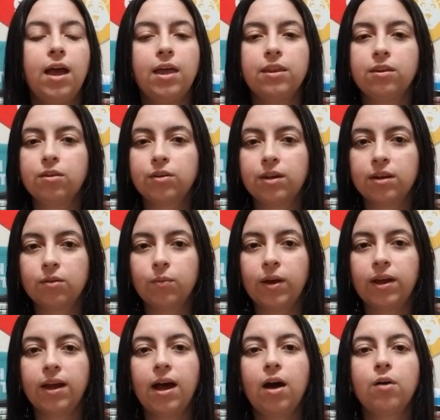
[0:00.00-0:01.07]
And then they'll get a
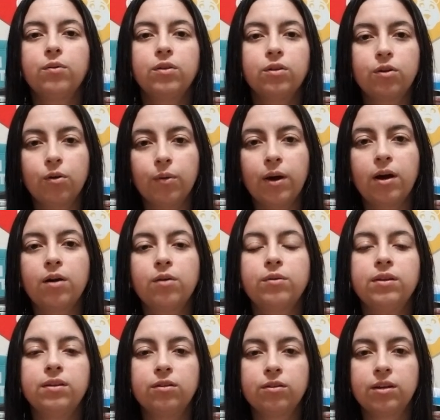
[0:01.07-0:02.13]
way out, and they'll go
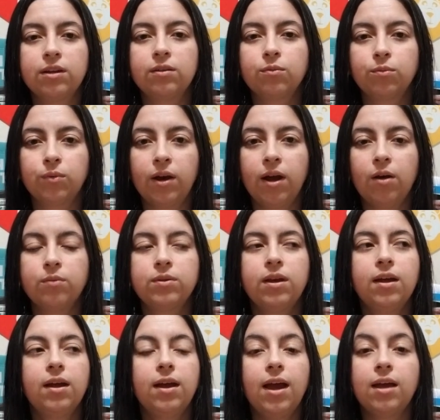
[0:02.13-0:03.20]
out, and they'll get around,
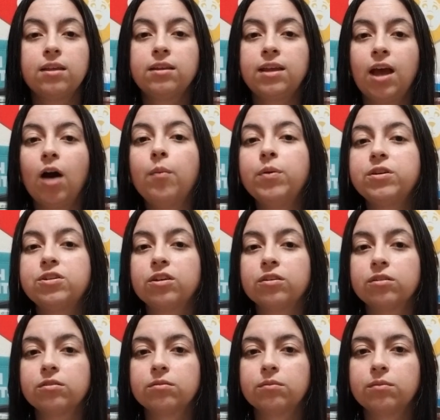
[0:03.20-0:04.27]
and then they help each
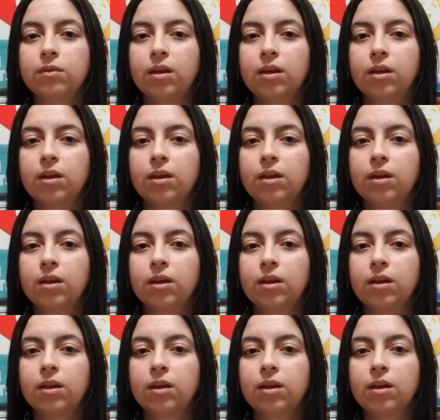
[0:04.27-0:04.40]
other.